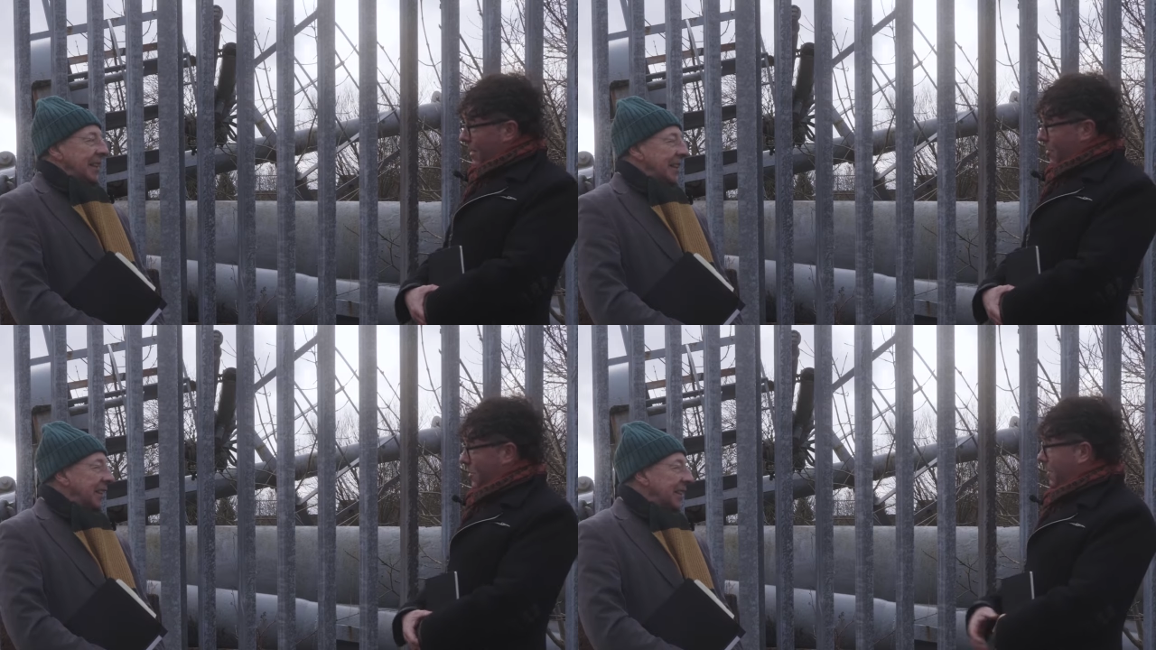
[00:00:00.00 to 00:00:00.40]

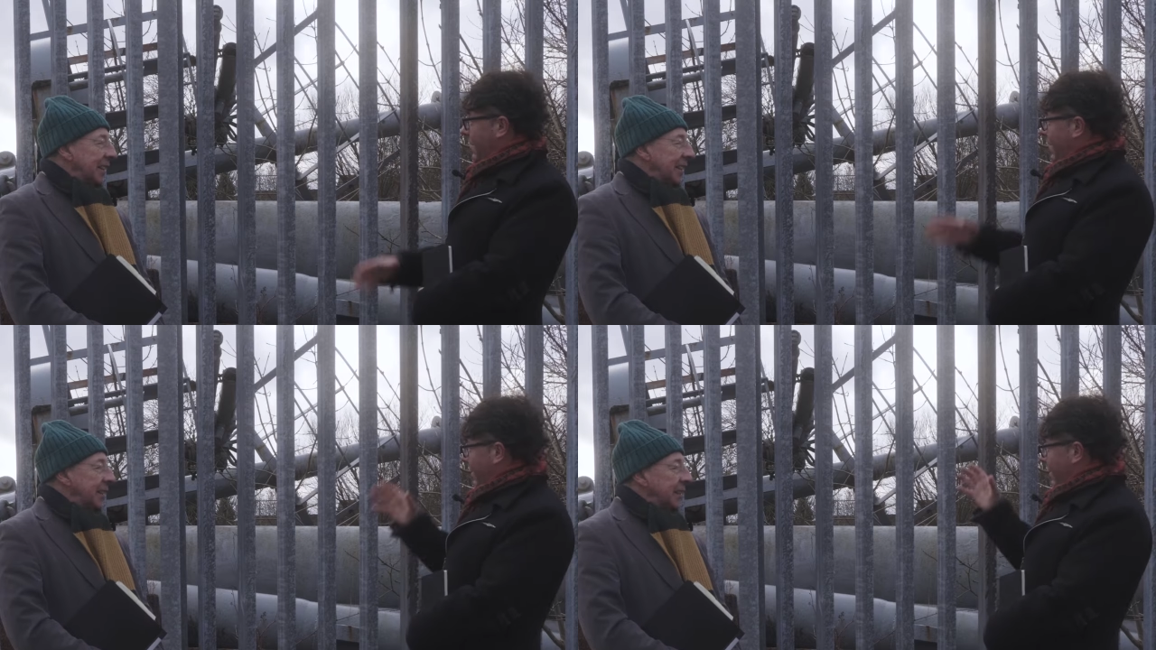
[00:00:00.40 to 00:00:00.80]
Speaker 1: The
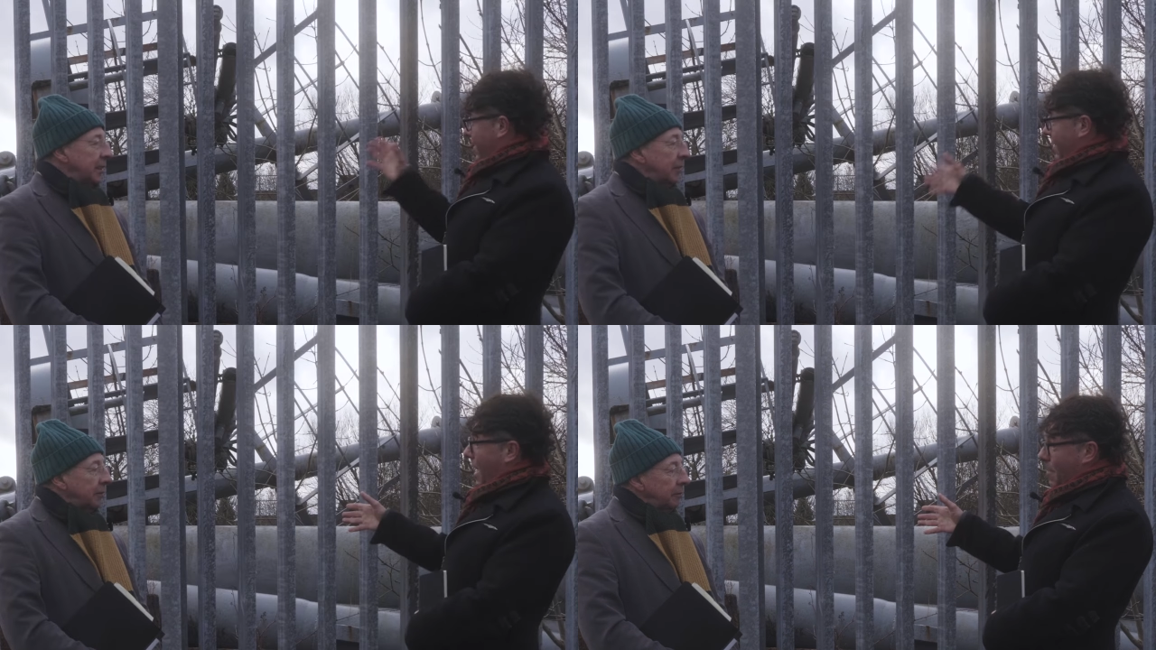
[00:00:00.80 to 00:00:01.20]
council
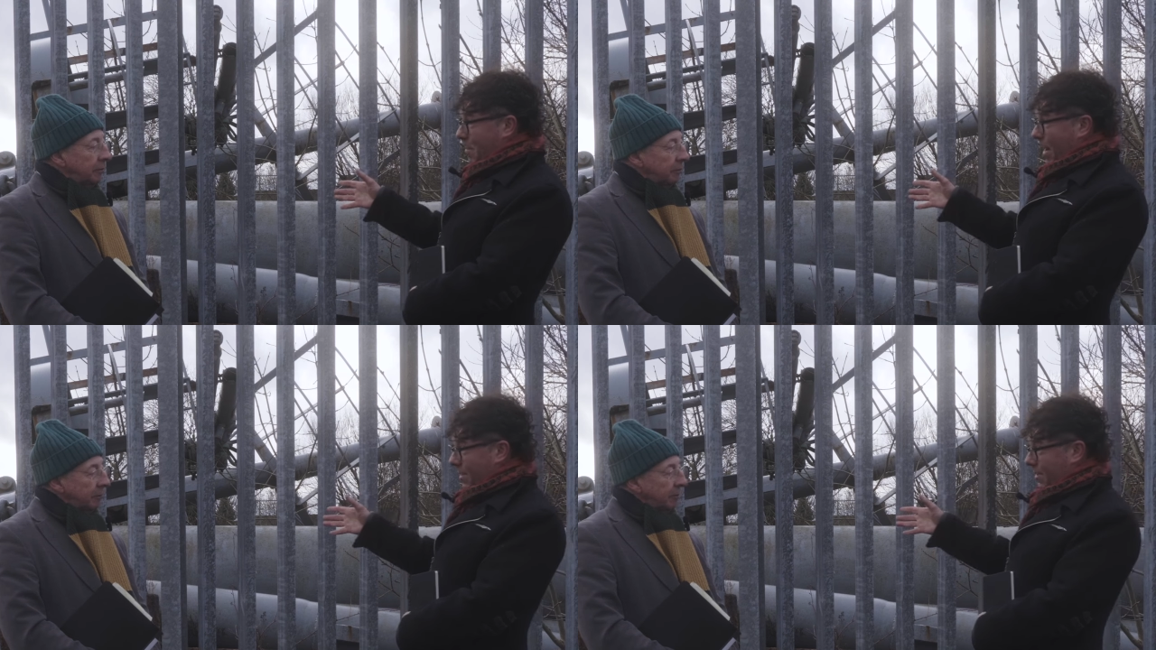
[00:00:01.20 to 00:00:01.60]

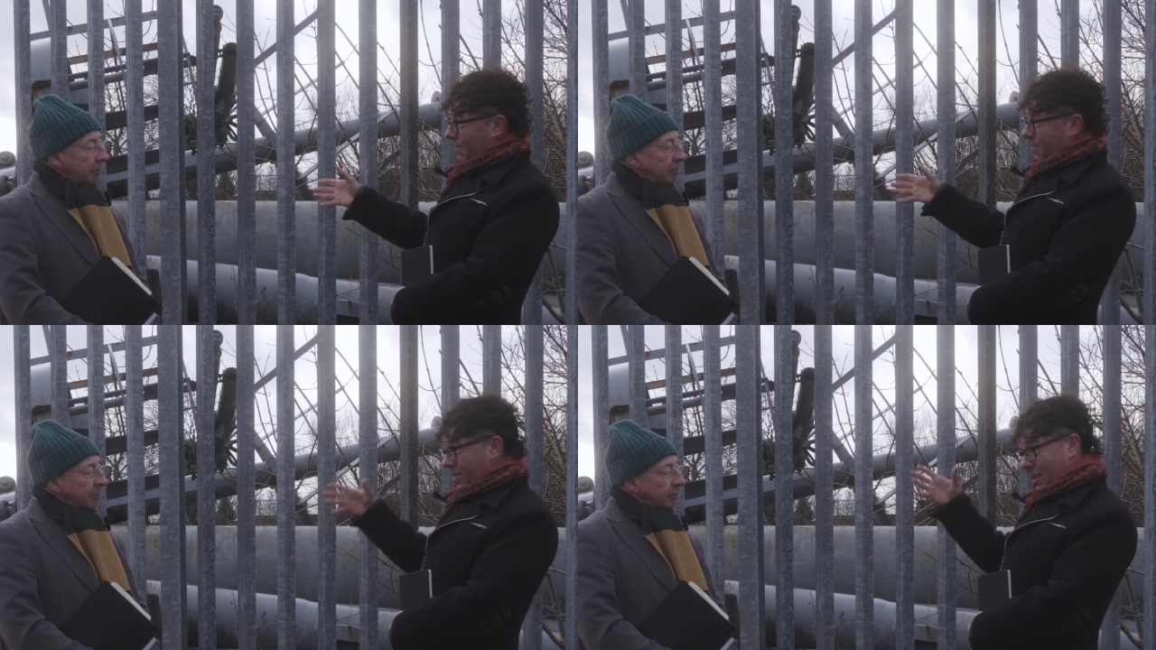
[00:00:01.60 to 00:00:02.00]
kept the
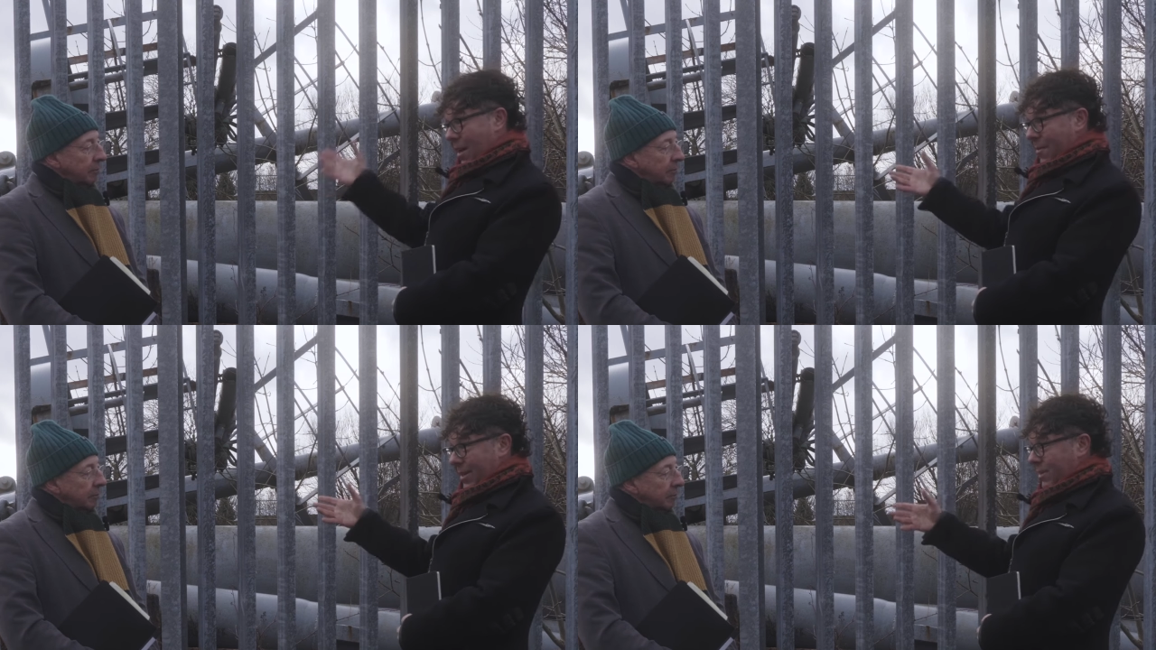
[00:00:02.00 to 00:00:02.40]
mast,
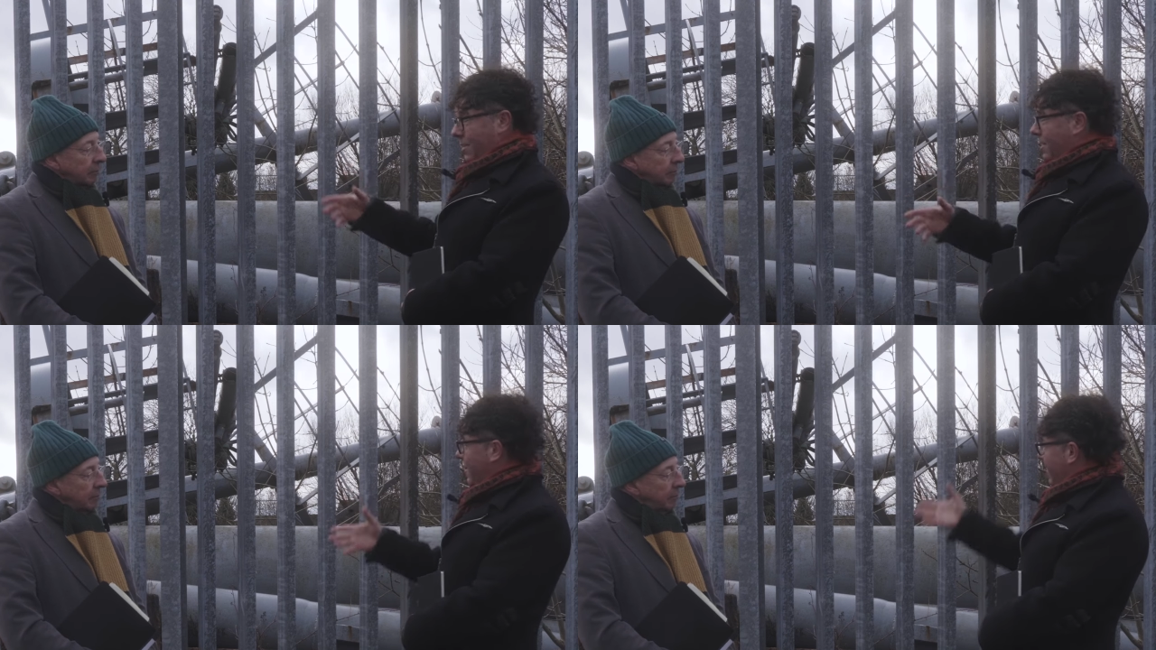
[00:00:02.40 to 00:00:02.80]
the
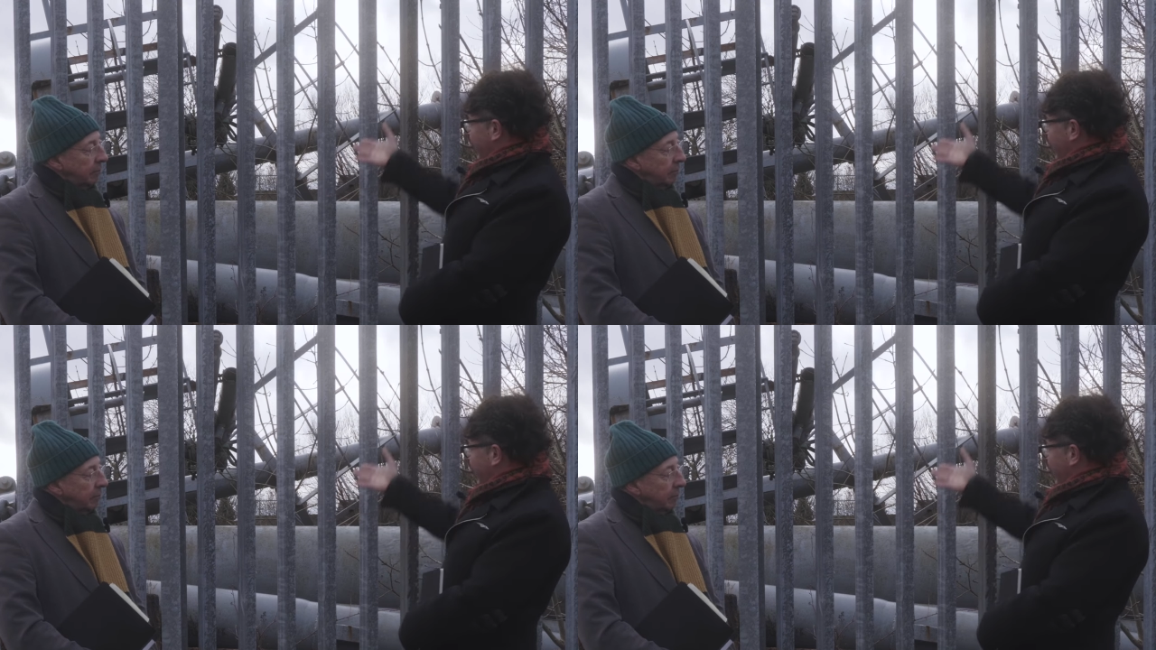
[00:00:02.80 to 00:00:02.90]
derricks,